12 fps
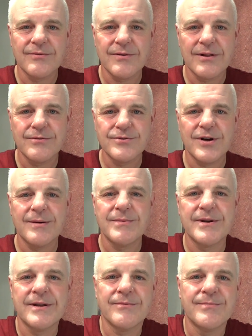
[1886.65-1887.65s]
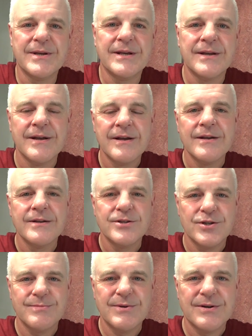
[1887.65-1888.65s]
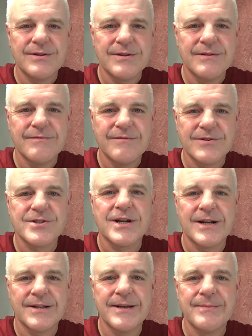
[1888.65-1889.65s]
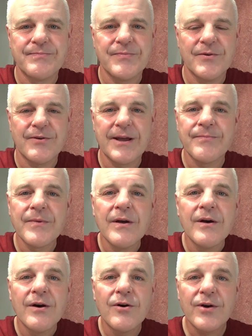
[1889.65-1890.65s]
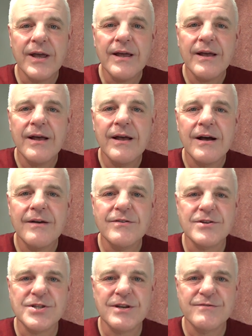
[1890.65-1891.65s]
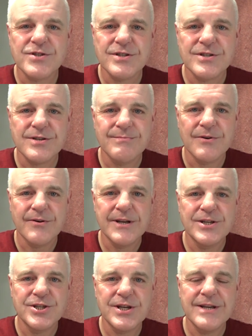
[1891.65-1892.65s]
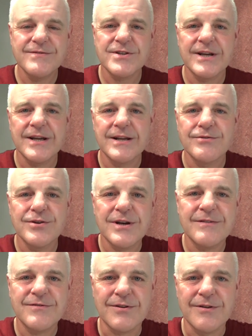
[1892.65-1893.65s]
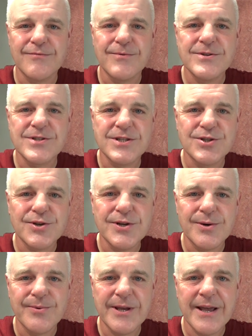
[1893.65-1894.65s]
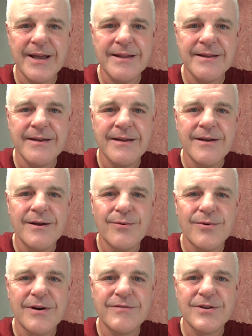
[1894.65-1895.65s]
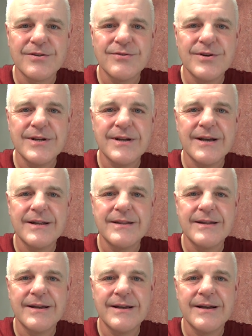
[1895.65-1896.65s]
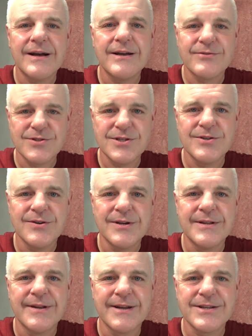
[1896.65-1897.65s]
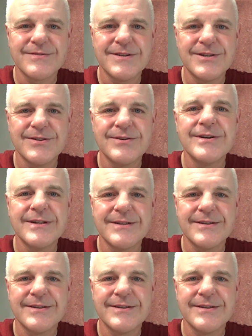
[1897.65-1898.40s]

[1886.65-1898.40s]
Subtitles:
I'll load it up and should be on for Saturday. Right, okay, have yourselves some great shaves. Look after loved ones, enjoy your weekend, whatever you're doing, and I'll see you in the next video.